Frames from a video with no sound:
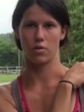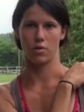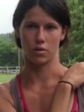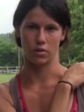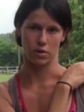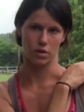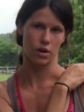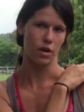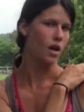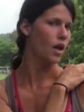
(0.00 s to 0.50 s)

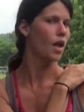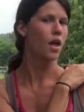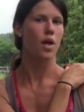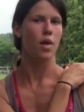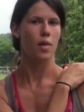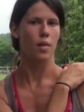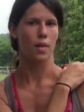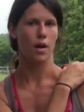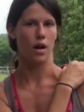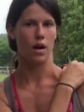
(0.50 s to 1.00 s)
or
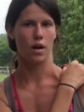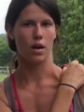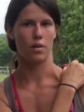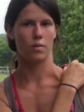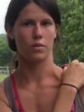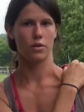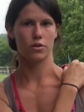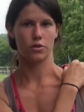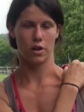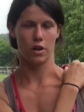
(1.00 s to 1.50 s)

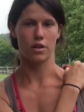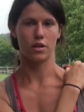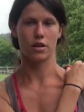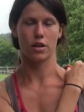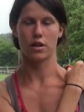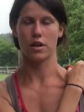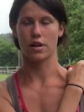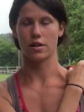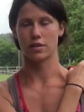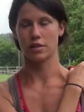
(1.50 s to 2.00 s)
trained
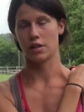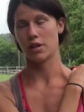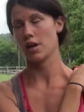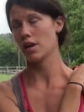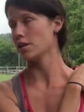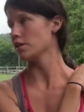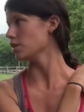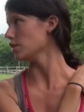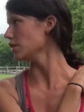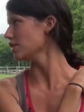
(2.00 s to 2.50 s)
in as
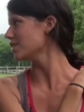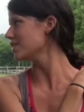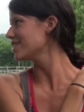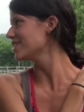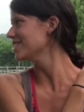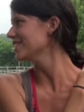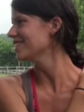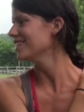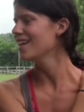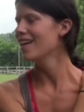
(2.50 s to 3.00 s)
CITs,
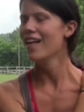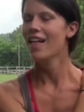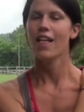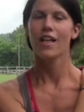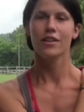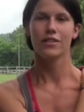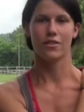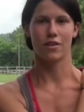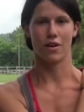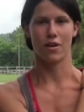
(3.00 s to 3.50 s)

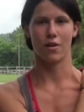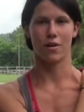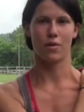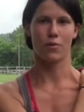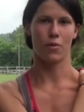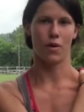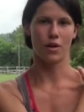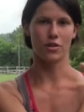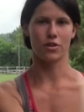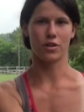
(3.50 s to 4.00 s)
so
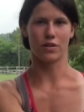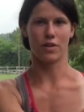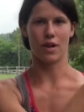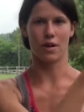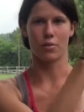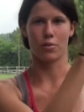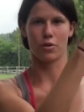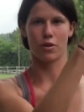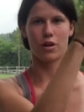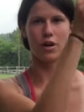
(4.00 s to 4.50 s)
watching
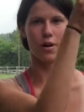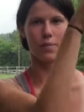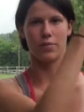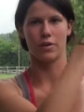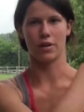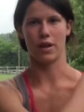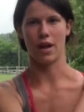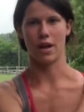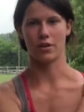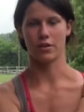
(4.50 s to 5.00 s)
them work up the
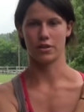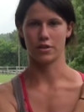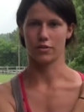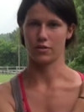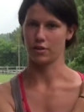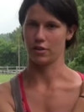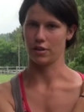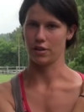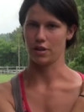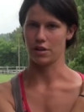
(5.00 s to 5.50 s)
ladder is
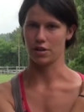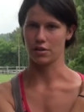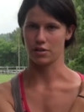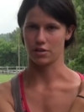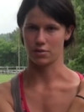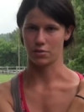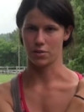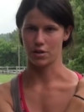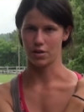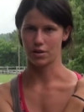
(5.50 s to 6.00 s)
really neat
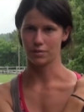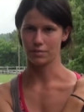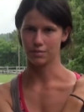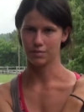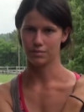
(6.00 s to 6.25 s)
as well.